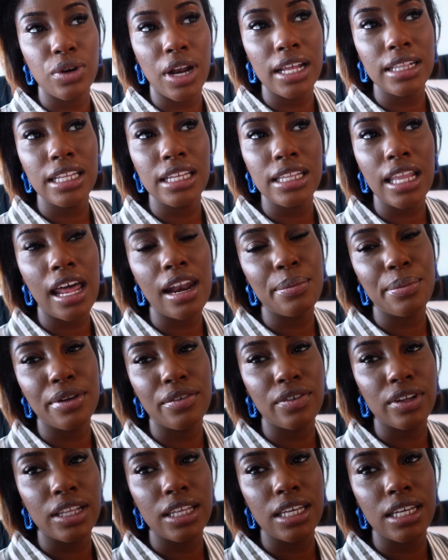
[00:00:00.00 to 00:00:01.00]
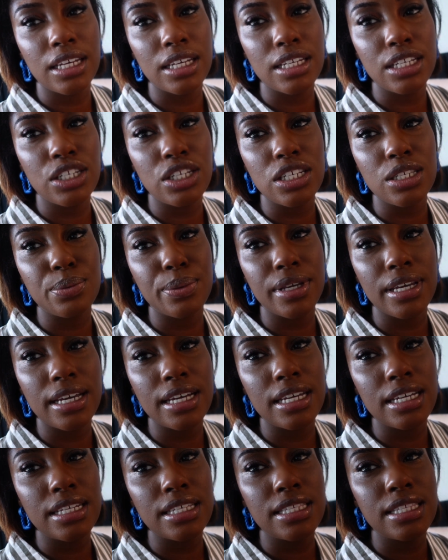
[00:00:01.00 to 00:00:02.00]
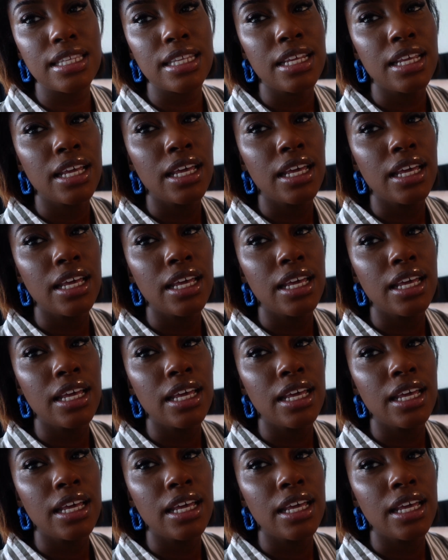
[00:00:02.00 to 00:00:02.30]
I think that'll be really good, just because